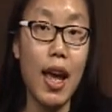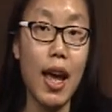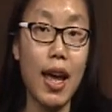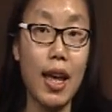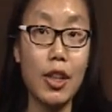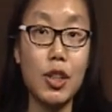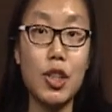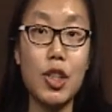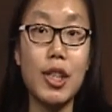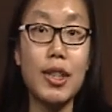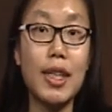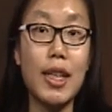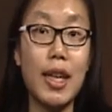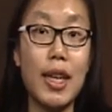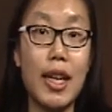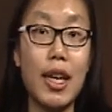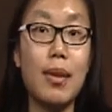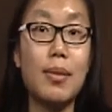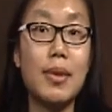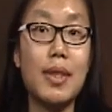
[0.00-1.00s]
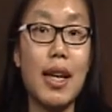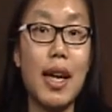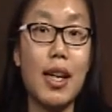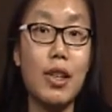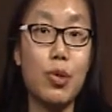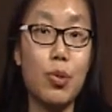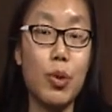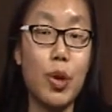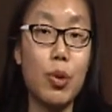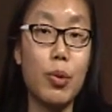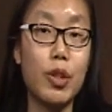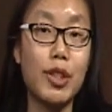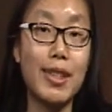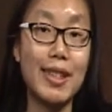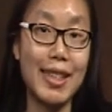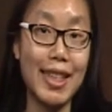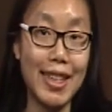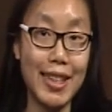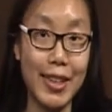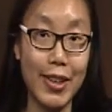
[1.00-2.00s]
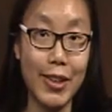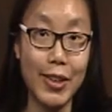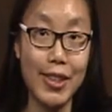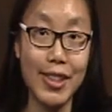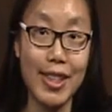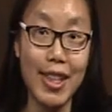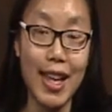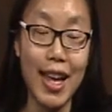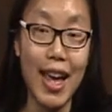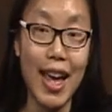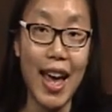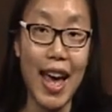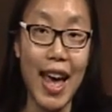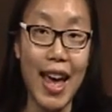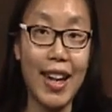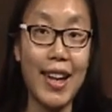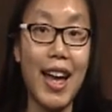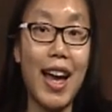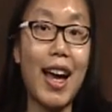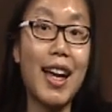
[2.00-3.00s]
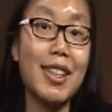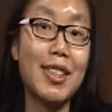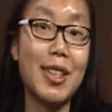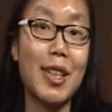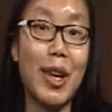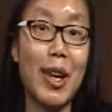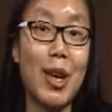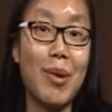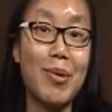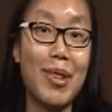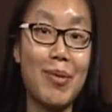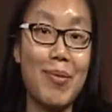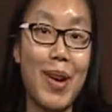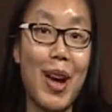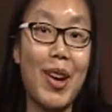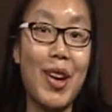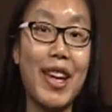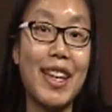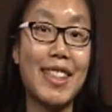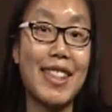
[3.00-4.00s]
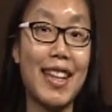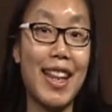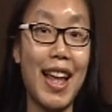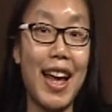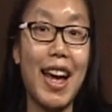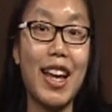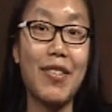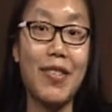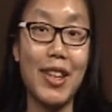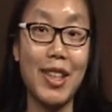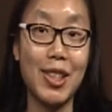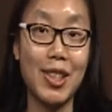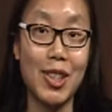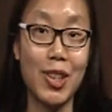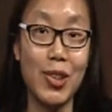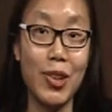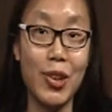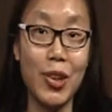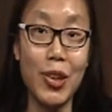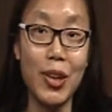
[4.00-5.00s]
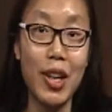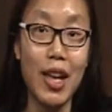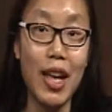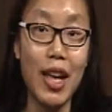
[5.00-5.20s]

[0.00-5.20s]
and treated him that we were seniors and asked him about his life in school.